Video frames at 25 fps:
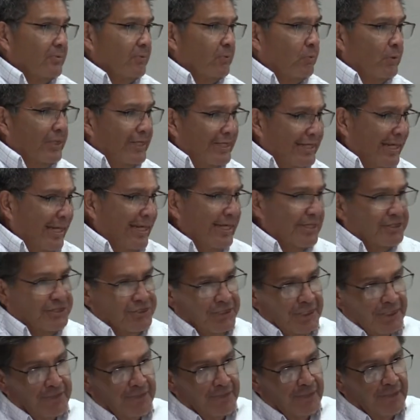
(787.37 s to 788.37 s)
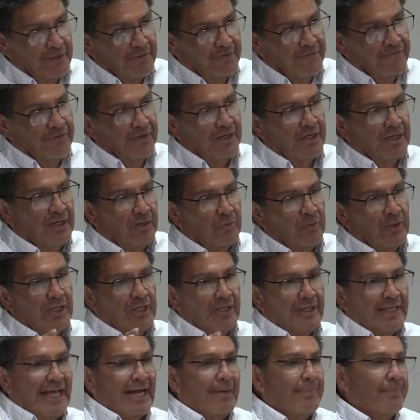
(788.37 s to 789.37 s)
We can't sit there and figure out,
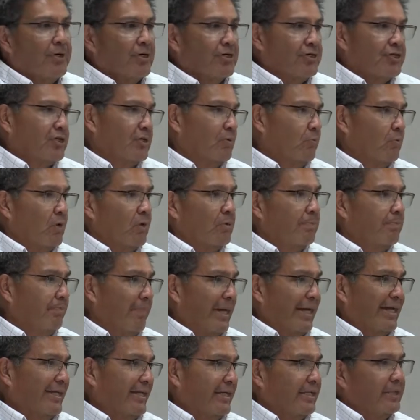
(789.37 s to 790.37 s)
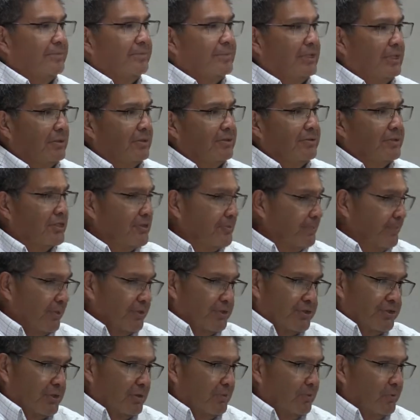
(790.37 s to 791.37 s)
well, that person won't make it, you know, this
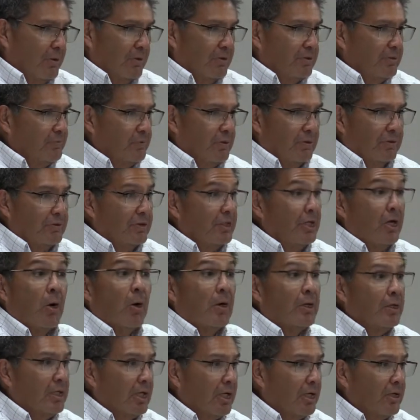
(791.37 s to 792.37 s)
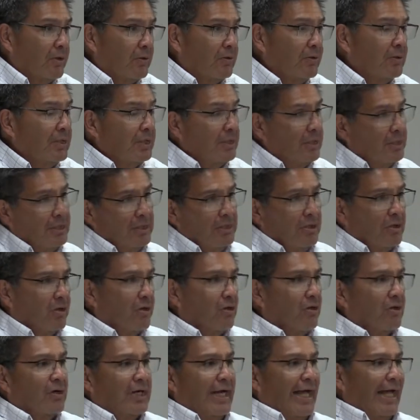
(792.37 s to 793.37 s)
person won't, won't go,
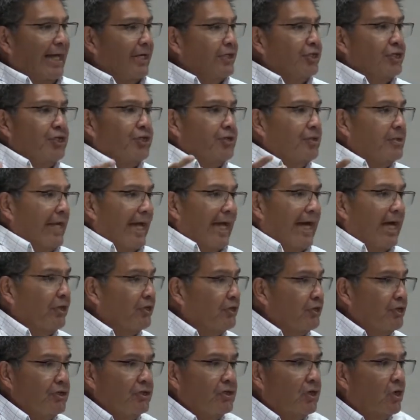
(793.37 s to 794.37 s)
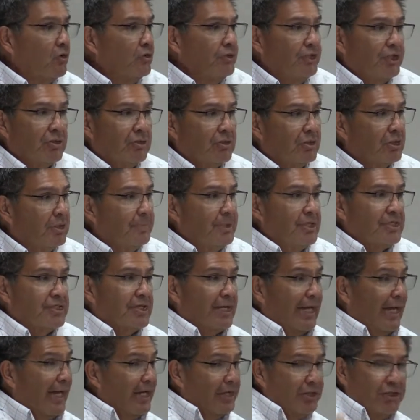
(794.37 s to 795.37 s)
or how do you how do you know you're going to be
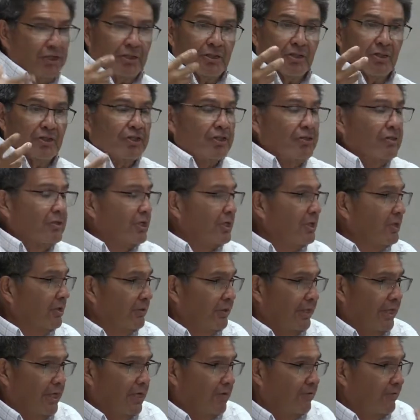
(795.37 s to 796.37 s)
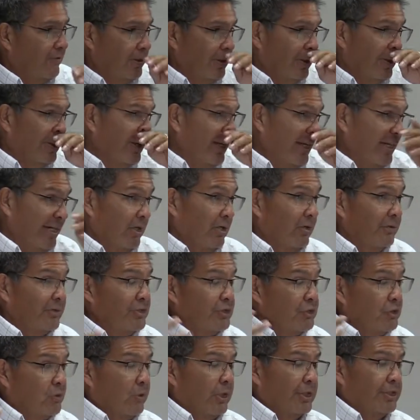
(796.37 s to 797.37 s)
so how do you know you're going to go to heaven all, and all
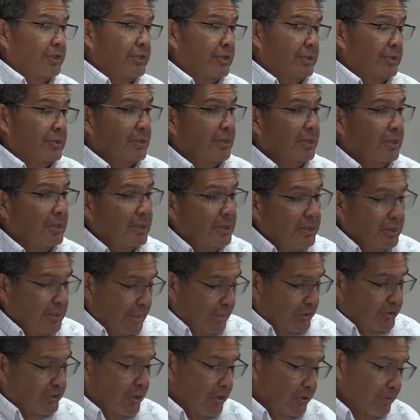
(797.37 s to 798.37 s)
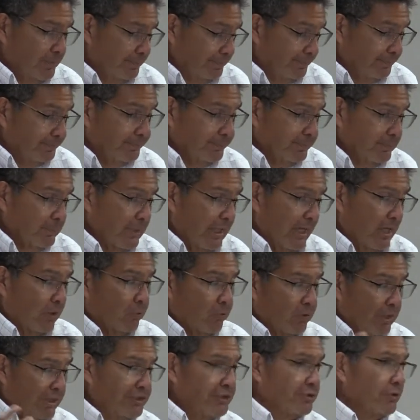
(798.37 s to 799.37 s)
these questions and so i
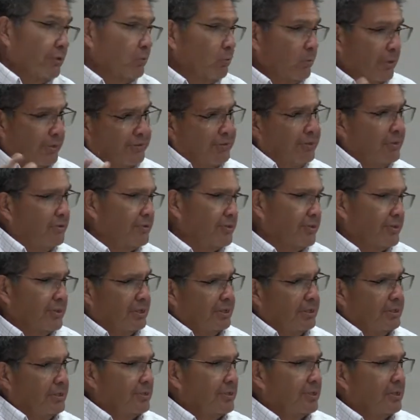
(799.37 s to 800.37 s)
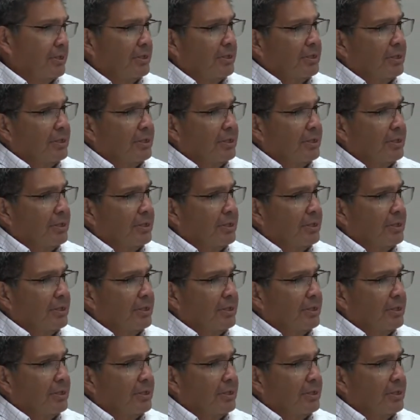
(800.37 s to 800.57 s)
wrestled with those things